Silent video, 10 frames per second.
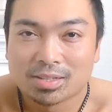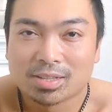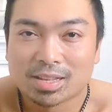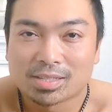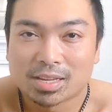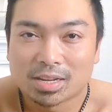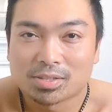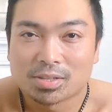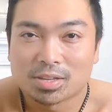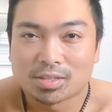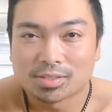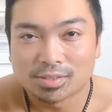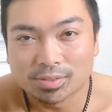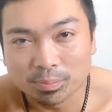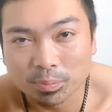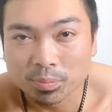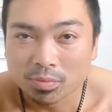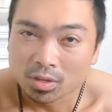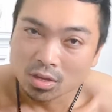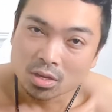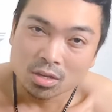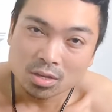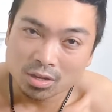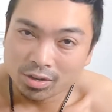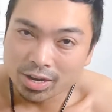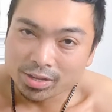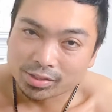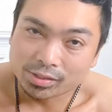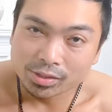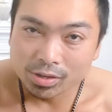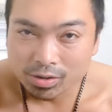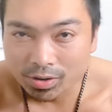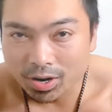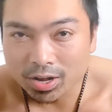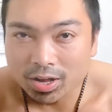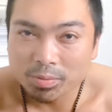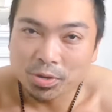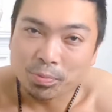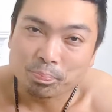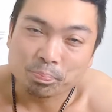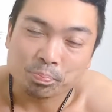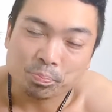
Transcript: let's get into this. Alright, so, I mean,